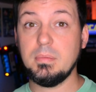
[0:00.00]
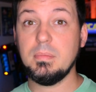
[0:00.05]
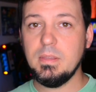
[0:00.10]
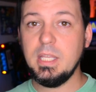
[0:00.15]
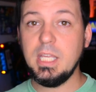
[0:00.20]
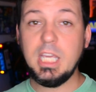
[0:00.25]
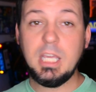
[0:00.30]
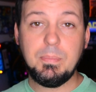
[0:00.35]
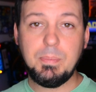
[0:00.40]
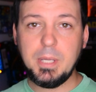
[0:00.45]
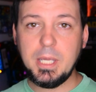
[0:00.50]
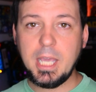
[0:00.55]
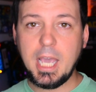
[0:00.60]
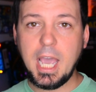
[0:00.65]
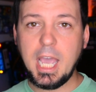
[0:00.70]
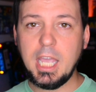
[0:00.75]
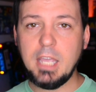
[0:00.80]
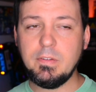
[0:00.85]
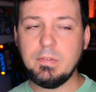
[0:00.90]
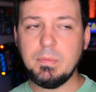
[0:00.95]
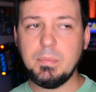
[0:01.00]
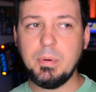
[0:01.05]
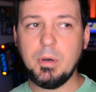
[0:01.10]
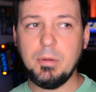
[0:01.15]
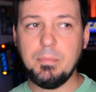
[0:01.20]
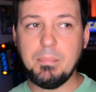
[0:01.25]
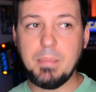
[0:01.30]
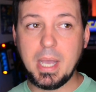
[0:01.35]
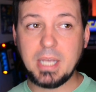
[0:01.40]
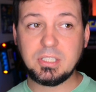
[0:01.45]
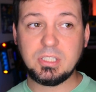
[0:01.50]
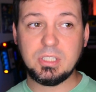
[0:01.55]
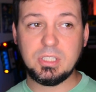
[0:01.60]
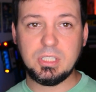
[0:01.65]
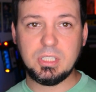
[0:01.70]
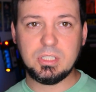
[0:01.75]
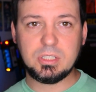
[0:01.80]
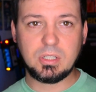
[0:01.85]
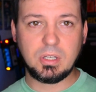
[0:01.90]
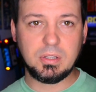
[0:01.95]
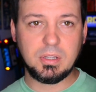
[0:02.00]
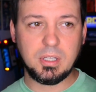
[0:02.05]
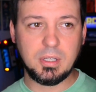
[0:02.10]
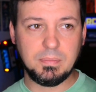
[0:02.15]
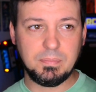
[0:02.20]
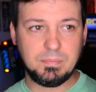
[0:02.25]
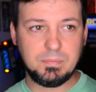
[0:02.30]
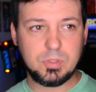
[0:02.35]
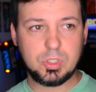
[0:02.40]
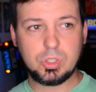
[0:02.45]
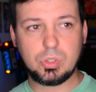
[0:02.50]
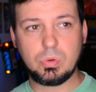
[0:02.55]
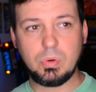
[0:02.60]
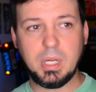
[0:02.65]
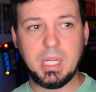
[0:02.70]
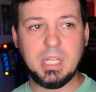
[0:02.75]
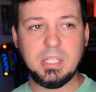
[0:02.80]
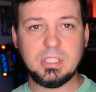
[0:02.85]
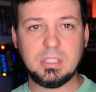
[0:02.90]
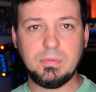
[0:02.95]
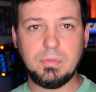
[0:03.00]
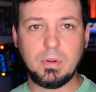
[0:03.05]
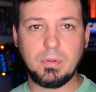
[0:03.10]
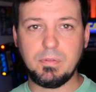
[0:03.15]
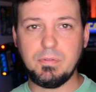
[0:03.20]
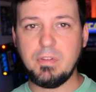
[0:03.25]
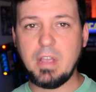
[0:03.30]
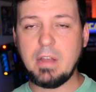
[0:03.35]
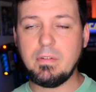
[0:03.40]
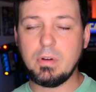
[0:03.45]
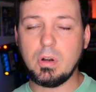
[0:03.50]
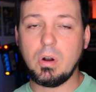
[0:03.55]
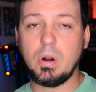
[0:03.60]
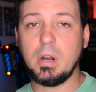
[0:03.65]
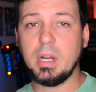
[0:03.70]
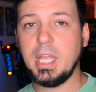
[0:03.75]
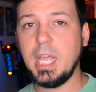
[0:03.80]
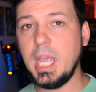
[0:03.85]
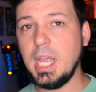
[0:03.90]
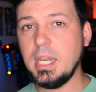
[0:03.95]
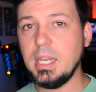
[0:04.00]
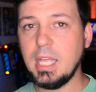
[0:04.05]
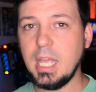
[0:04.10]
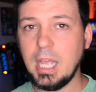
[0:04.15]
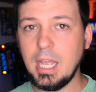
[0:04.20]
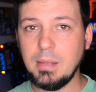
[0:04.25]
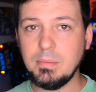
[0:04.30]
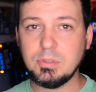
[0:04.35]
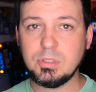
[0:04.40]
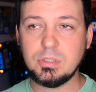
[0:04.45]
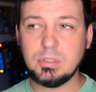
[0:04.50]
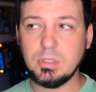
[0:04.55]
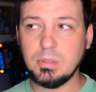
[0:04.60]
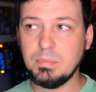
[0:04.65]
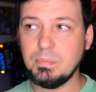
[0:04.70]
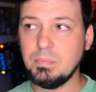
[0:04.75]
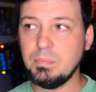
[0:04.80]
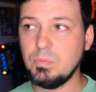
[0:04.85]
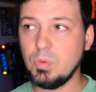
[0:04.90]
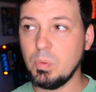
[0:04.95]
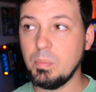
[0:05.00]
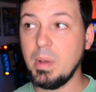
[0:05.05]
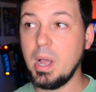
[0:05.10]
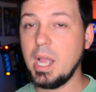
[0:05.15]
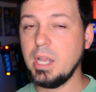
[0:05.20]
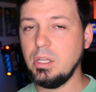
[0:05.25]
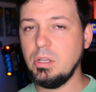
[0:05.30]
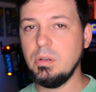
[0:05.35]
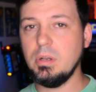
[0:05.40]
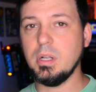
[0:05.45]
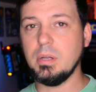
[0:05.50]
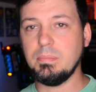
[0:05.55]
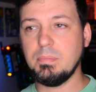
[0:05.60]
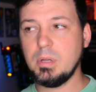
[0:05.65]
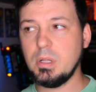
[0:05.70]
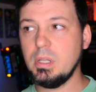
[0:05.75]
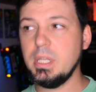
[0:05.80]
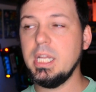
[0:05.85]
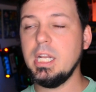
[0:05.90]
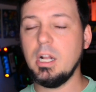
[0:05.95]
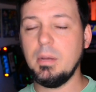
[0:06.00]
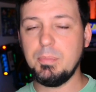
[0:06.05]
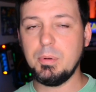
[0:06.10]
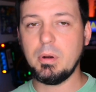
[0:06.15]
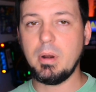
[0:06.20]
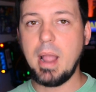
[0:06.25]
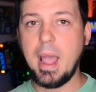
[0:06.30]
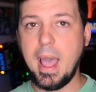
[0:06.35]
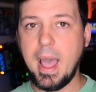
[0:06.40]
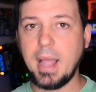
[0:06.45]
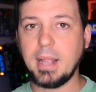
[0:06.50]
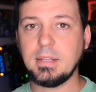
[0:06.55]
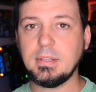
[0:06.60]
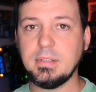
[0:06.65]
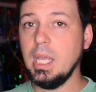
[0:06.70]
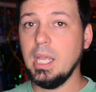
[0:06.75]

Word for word: The EPA even put messages on the screens of your favorite arcade games to remind you to clean up your act.